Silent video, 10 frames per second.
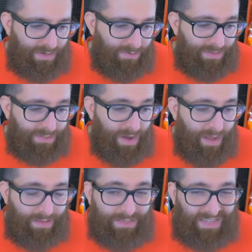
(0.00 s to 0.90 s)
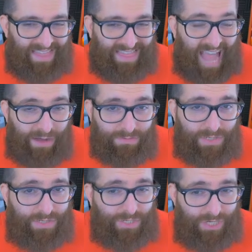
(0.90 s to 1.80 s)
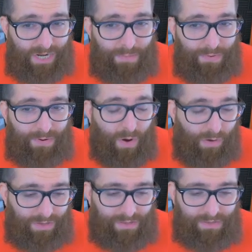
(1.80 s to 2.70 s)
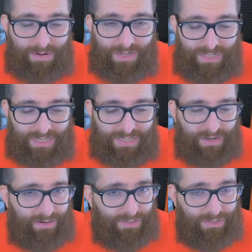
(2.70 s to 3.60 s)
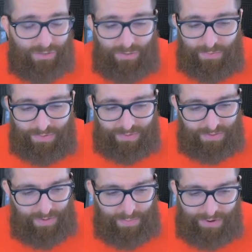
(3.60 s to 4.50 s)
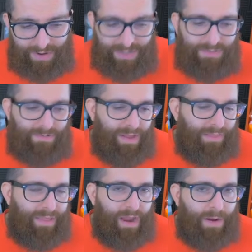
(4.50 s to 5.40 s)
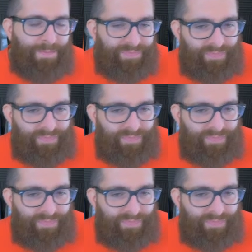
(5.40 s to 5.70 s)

Chris Conley is 1,000 cheaper, only 3,600. Super good punt right there.